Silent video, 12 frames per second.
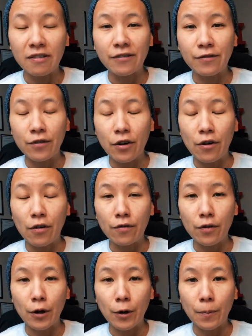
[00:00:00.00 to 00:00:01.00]
of
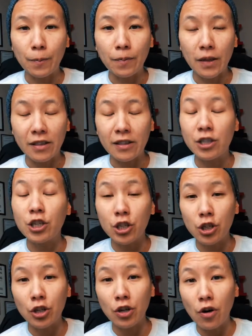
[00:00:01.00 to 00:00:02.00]
that
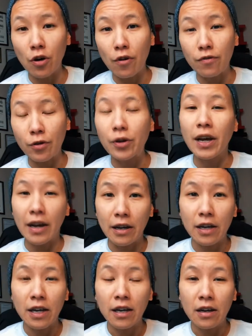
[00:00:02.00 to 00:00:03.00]
decision of, okay,